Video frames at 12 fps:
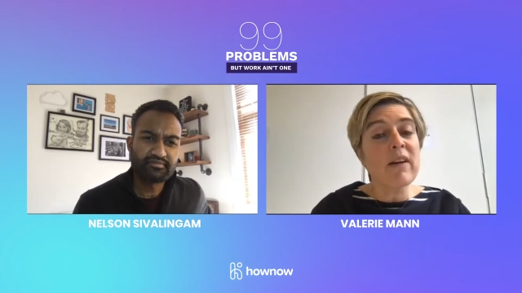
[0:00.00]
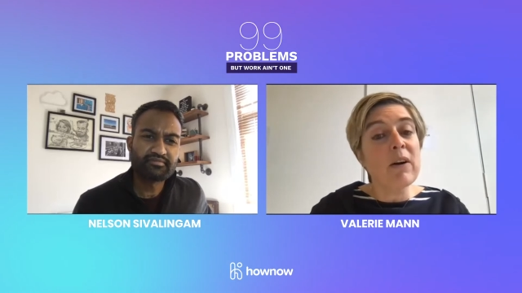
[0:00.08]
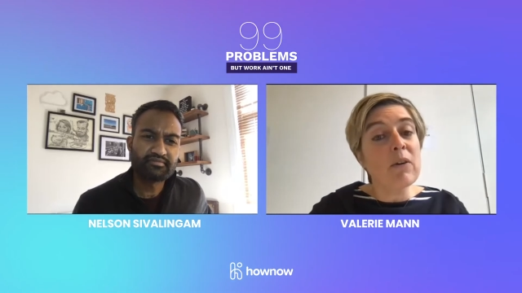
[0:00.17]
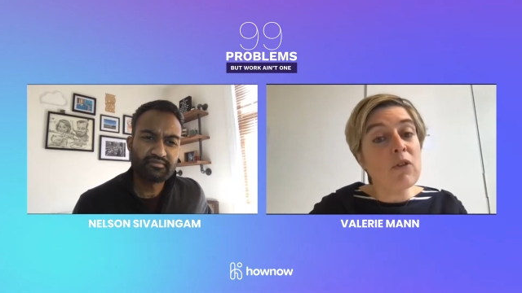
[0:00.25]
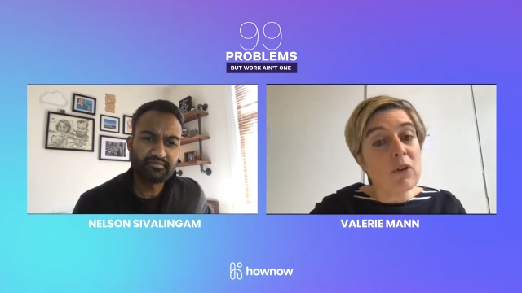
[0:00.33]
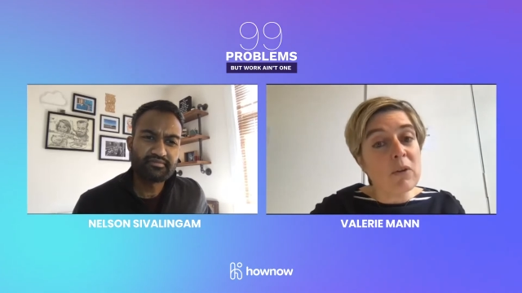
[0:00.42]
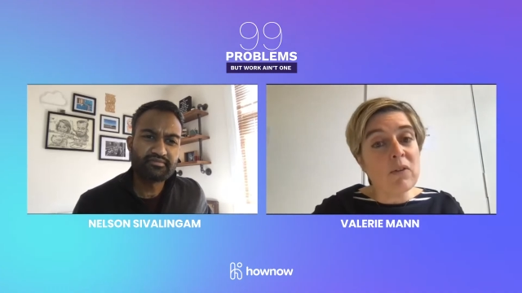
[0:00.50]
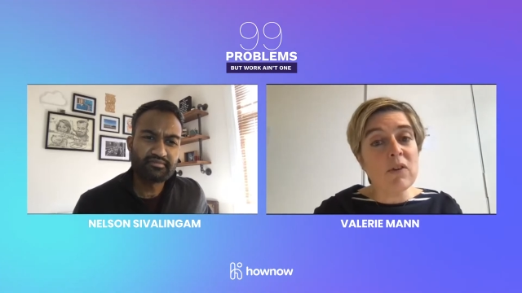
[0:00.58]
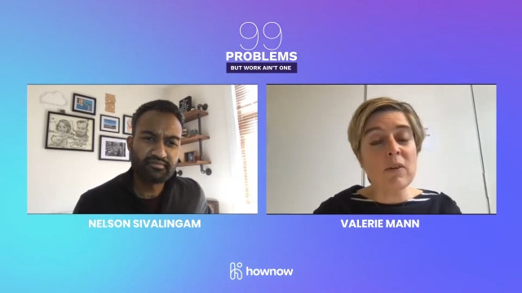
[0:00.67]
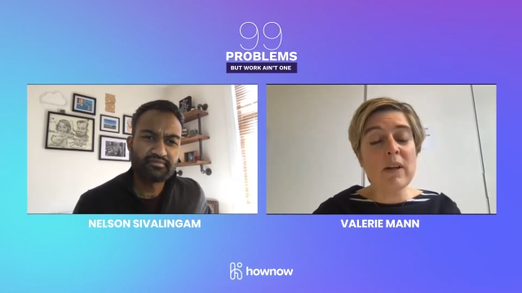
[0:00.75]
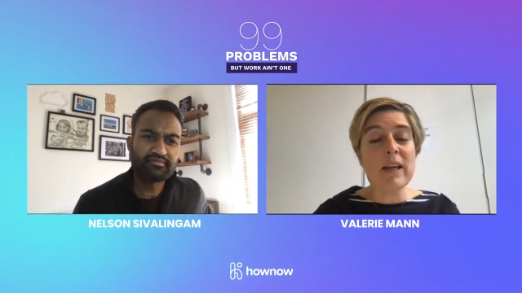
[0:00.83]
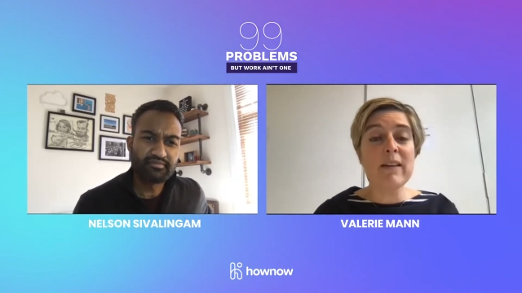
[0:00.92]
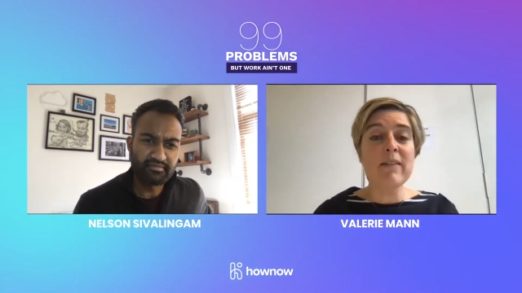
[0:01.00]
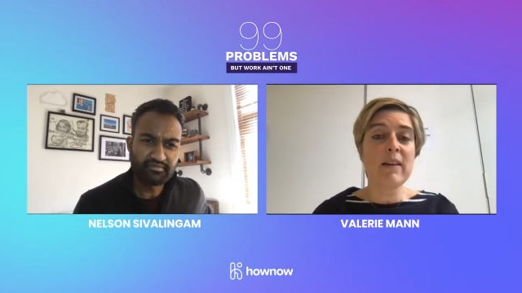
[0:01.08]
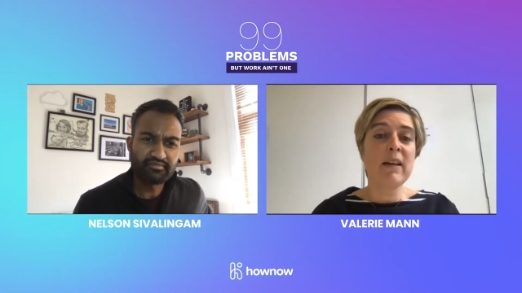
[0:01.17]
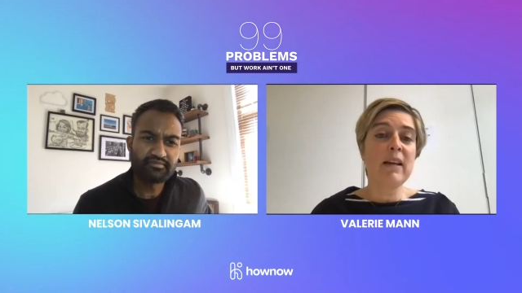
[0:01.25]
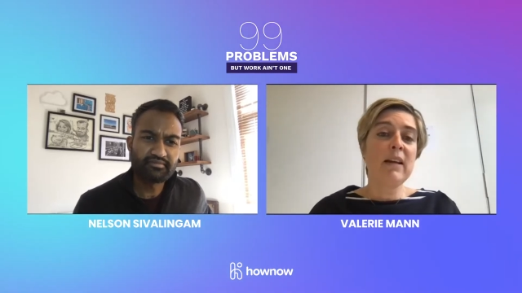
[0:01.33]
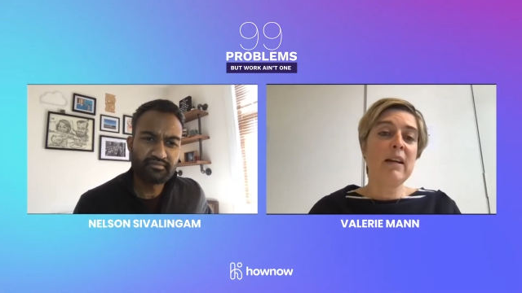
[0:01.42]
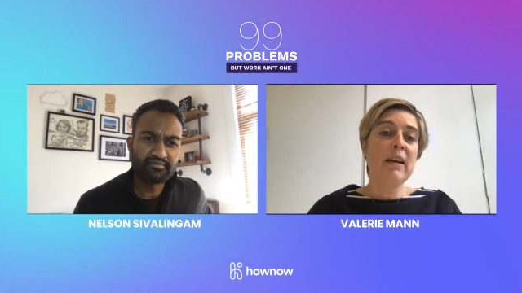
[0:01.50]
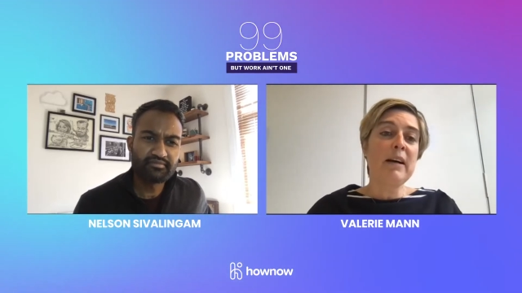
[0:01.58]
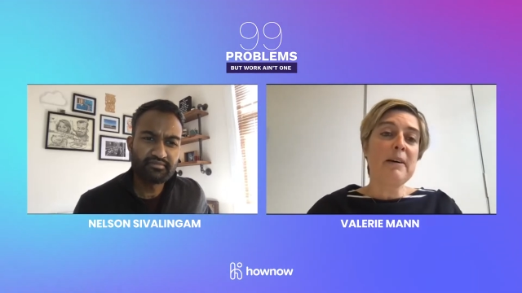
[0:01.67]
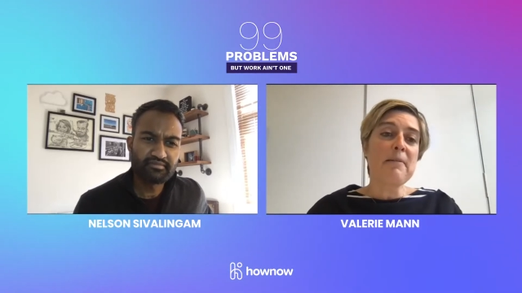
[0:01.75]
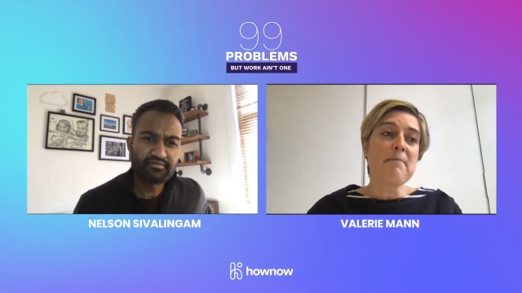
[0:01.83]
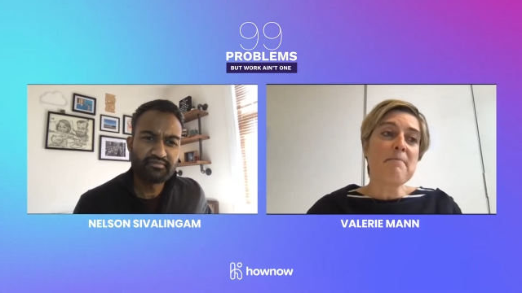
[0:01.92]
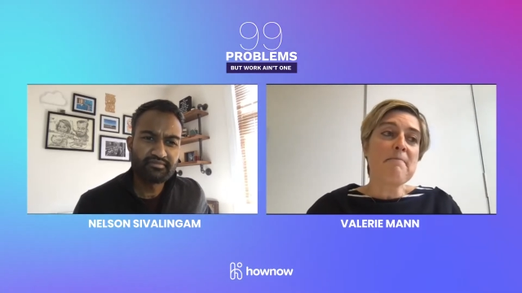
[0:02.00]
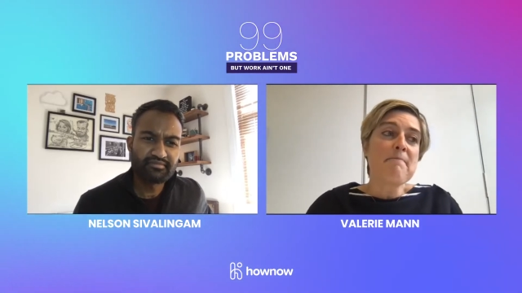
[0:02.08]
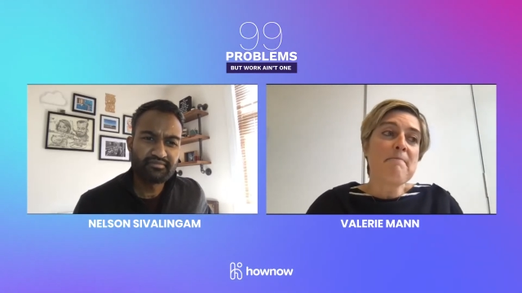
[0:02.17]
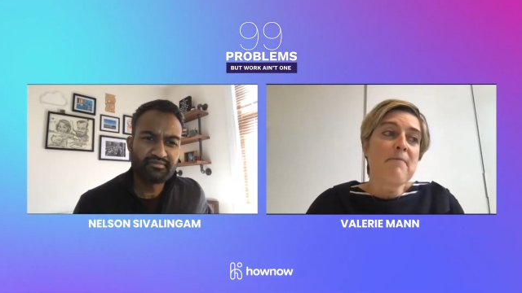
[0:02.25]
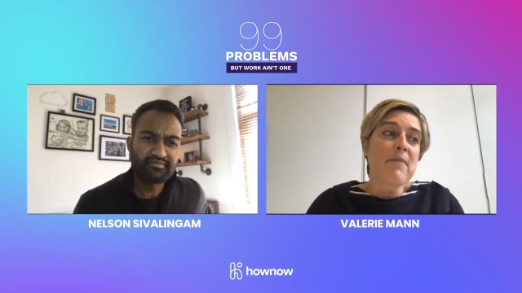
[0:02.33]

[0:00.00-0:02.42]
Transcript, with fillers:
Speaker 1: are attuned to it um,